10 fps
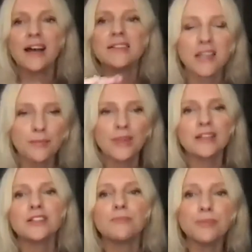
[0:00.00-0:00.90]
something
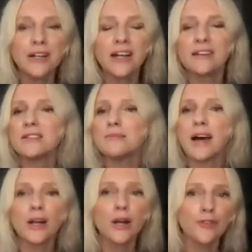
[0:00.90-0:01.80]
to bring. It doesn't
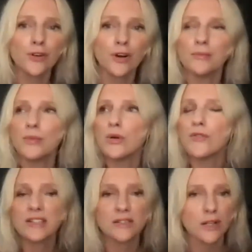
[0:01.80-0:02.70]
matter if you're not in
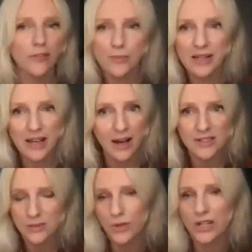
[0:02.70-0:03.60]
movies and don't have a big house
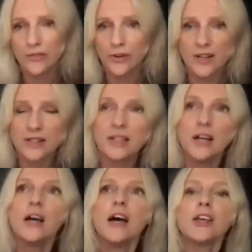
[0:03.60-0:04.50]
and whatever it is.
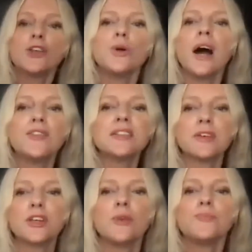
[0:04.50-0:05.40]
You have
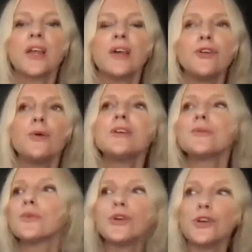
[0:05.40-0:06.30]
something. If you're in a
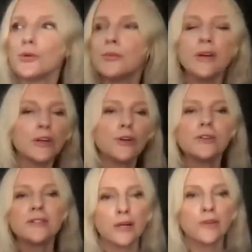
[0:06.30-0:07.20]
room, you
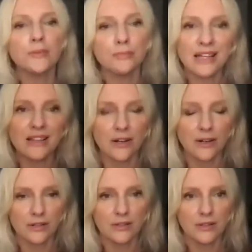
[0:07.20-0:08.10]
deserve to be there,
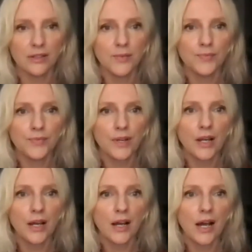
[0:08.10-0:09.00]

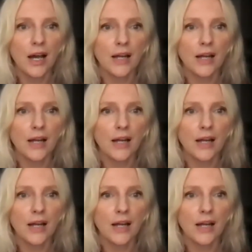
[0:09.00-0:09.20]
and it